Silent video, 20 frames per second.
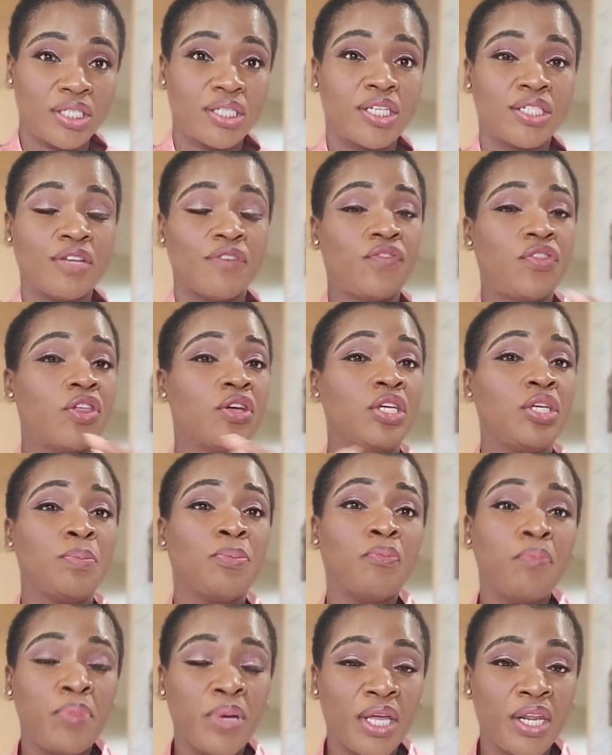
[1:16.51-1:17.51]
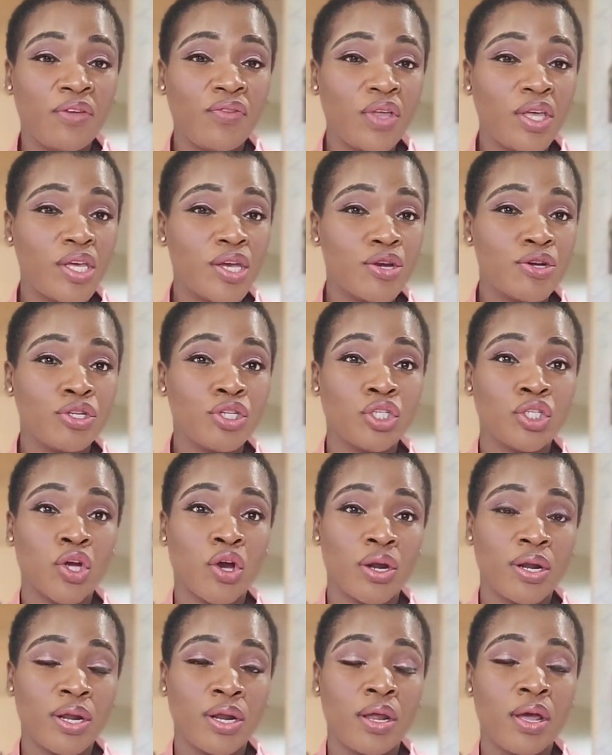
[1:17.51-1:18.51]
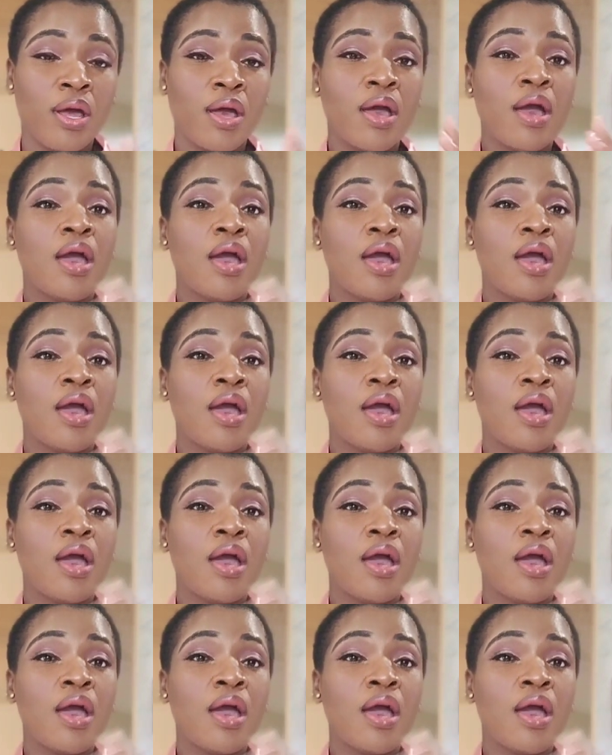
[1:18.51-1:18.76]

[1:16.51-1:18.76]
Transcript: Because if the beginning of the year started